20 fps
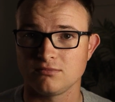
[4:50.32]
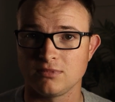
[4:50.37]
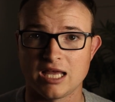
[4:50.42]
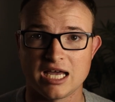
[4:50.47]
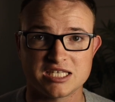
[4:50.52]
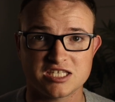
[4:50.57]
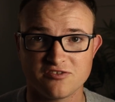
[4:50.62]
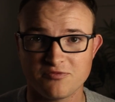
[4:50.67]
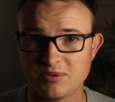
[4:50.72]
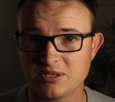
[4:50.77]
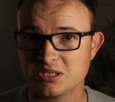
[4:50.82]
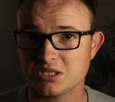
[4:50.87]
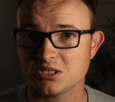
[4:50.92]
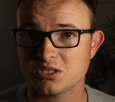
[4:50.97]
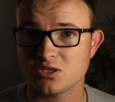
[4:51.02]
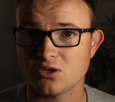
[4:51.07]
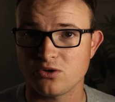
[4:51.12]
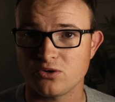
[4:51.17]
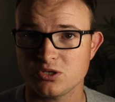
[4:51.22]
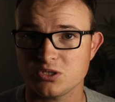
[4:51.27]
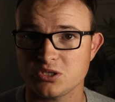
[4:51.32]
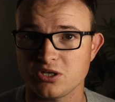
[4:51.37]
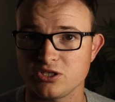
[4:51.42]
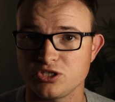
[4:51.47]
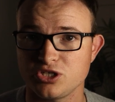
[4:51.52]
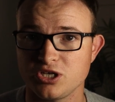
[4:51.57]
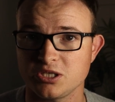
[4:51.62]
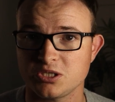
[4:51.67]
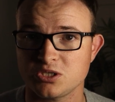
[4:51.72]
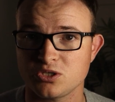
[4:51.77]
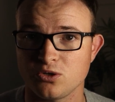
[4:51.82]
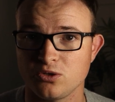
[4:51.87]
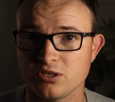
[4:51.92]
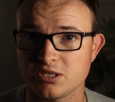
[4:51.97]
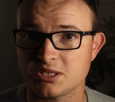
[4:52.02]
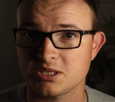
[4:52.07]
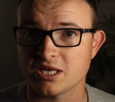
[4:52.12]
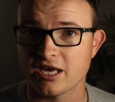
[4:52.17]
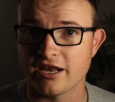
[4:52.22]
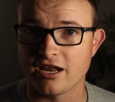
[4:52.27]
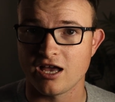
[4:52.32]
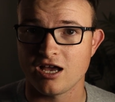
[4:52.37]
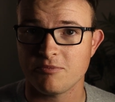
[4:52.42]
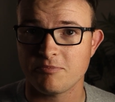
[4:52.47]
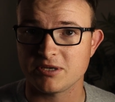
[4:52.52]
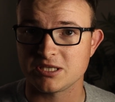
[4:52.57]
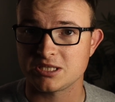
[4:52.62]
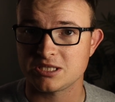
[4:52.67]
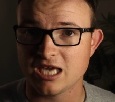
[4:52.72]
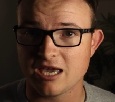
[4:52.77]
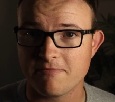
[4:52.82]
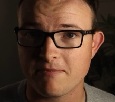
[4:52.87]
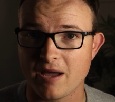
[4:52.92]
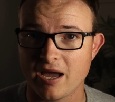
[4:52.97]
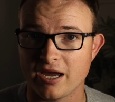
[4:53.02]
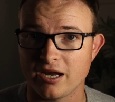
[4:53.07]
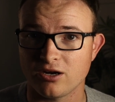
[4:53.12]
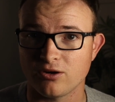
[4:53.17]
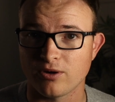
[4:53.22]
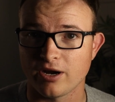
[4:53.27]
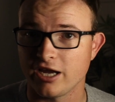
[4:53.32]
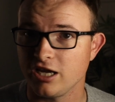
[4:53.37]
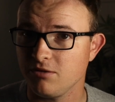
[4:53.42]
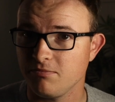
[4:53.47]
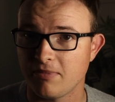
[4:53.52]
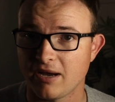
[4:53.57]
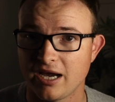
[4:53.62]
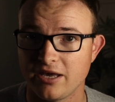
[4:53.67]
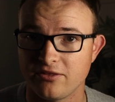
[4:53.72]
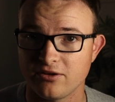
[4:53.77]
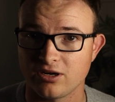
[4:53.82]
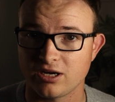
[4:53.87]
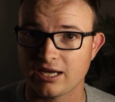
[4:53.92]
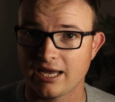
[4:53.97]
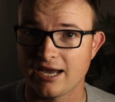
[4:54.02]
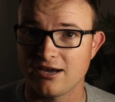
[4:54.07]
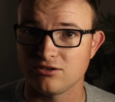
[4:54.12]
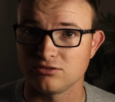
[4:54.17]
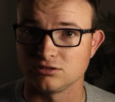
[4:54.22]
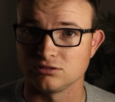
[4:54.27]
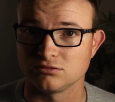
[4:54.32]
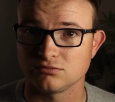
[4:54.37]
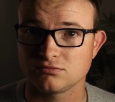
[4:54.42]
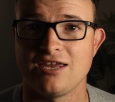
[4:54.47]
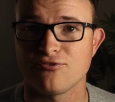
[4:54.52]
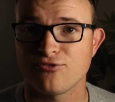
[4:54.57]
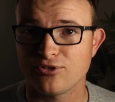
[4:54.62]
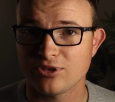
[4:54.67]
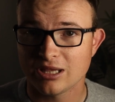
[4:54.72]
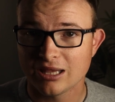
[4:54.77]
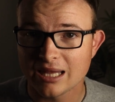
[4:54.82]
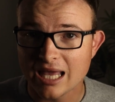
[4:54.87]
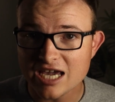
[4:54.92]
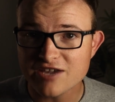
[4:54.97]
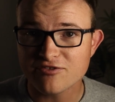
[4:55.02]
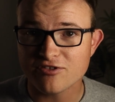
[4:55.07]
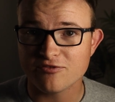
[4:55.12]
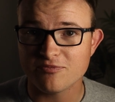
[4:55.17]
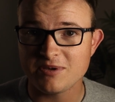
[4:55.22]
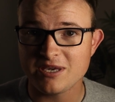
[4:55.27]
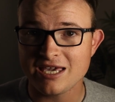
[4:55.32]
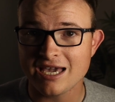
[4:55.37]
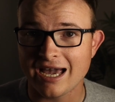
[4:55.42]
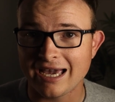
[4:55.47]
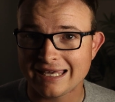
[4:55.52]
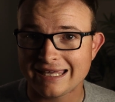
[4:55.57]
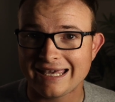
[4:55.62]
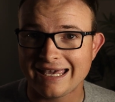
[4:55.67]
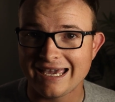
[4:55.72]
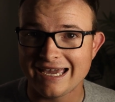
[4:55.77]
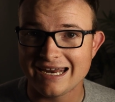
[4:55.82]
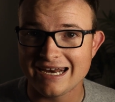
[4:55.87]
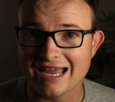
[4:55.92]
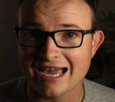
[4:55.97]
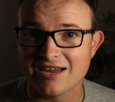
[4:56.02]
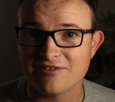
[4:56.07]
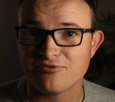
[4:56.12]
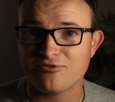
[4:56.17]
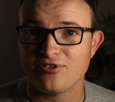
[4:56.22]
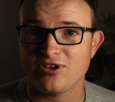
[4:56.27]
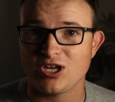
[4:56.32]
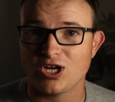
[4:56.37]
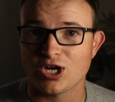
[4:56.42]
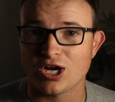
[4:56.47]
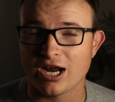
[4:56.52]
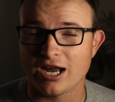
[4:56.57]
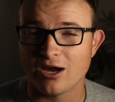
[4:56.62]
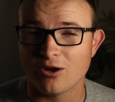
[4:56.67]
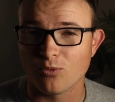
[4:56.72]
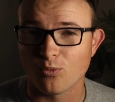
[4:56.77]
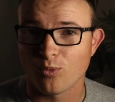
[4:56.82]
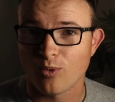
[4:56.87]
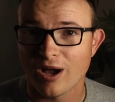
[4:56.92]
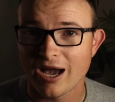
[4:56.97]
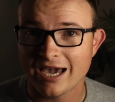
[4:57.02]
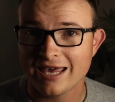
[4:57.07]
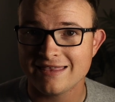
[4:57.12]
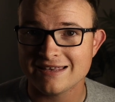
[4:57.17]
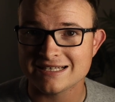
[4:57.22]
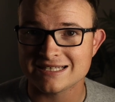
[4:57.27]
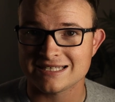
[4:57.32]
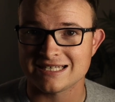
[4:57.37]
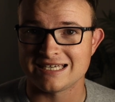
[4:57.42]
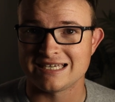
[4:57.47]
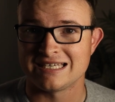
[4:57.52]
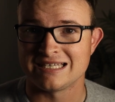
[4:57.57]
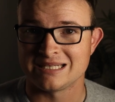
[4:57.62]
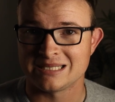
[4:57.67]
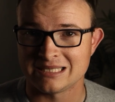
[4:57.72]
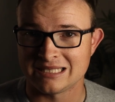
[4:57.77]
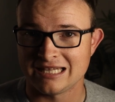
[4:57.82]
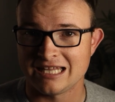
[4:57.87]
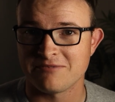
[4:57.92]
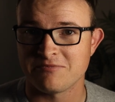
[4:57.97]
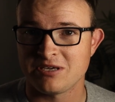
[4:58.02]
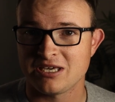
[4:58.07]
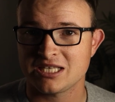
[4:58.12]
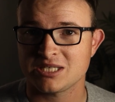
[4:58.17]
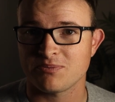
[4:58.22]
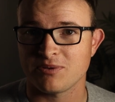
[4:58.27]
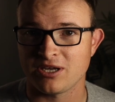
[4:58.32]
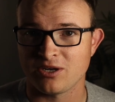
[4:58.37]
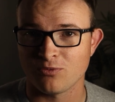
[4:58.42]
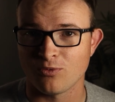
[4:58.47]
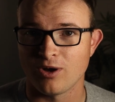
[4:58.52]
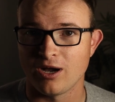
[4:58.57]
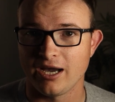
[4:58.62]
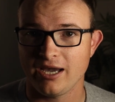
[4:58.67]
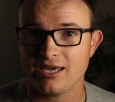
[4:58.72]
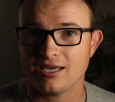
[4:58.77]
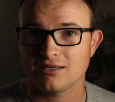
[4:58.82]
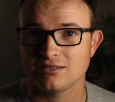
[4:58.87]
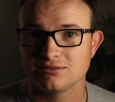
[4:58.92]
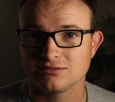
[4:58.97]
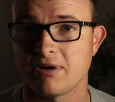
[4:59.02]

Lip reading: Lots of business owners are just told to set up a SEP IRA by their accountant. And for the life of me, I cannot figure out why this is, and let me explain why.